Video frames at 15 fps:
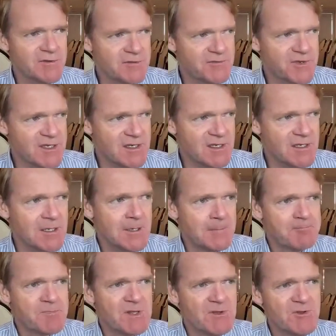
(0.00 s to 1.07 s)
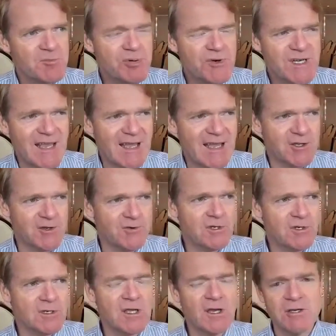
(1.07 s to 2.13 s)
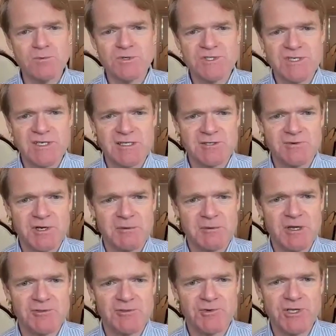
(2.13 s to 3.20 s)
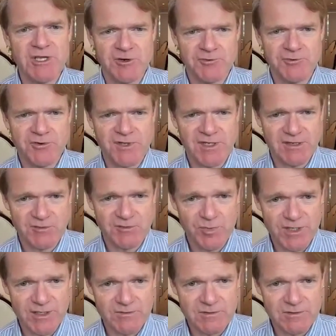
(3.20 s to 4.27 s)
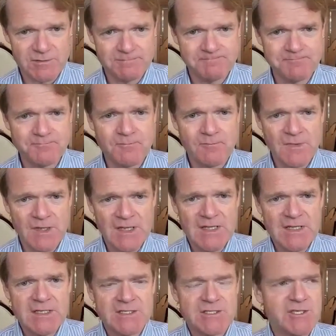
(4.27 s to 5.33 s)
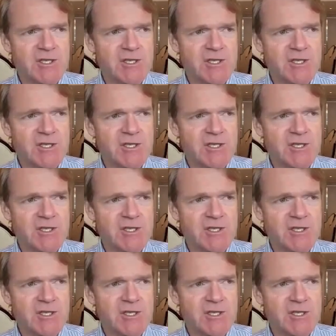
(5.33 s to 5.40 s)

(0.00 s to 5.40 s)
of a figure that's pretty accurate, I would say it's around about £300,000.